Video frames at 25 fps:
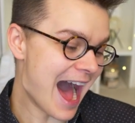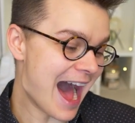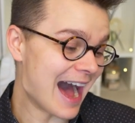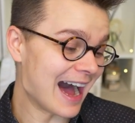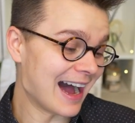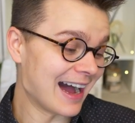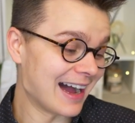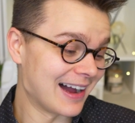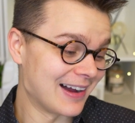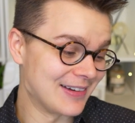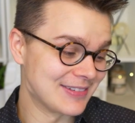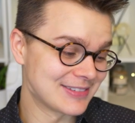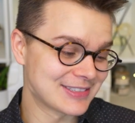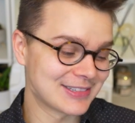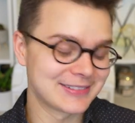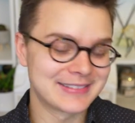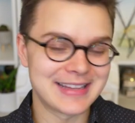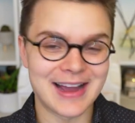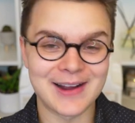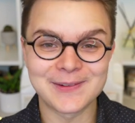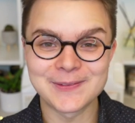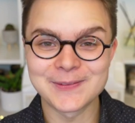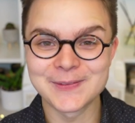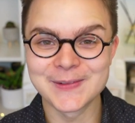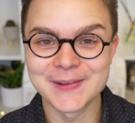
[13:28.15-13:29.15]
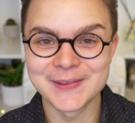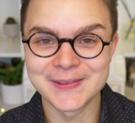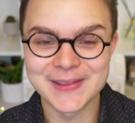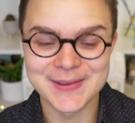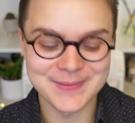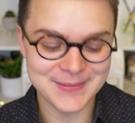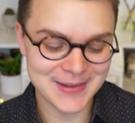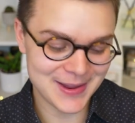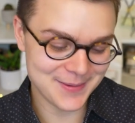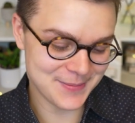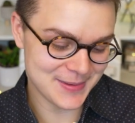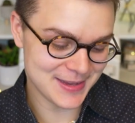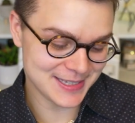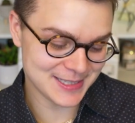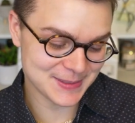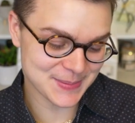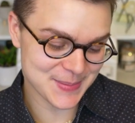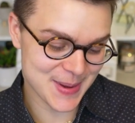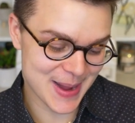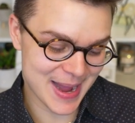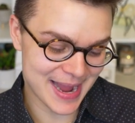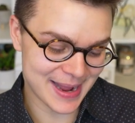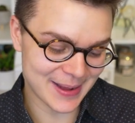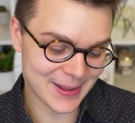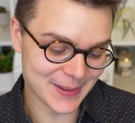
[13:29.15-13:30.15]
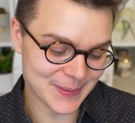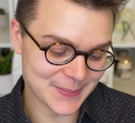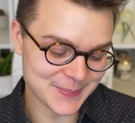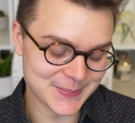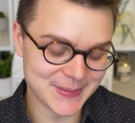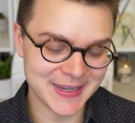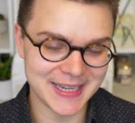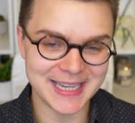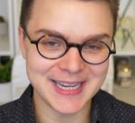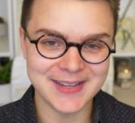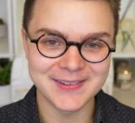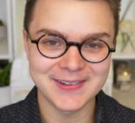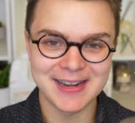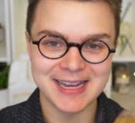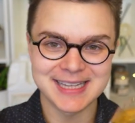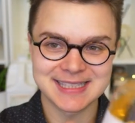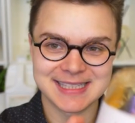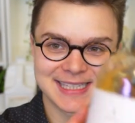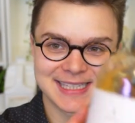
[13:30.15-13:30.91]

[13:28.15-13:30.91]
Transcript: Um, so that really made me smile. But anyways,